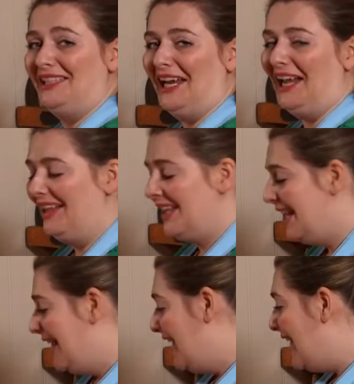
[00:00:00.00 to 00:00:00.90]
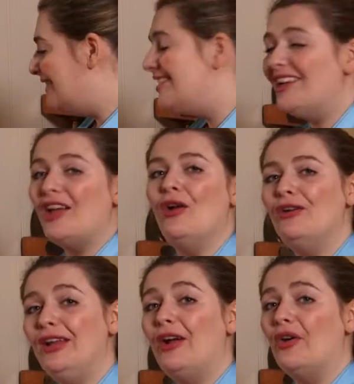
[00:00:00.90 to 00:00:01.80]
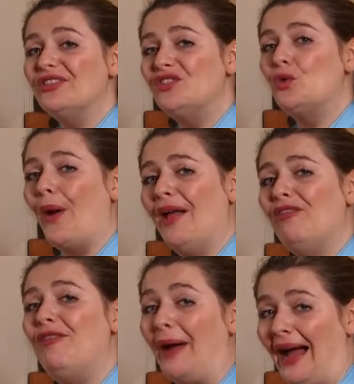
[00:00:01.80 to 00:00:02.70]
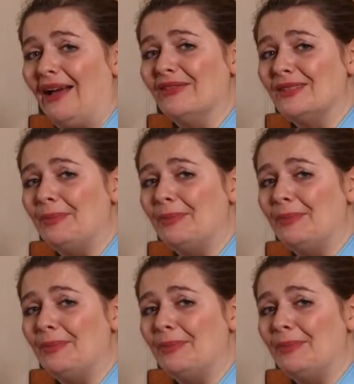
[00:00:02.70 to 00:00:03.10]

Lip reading: it is that it only costs £12,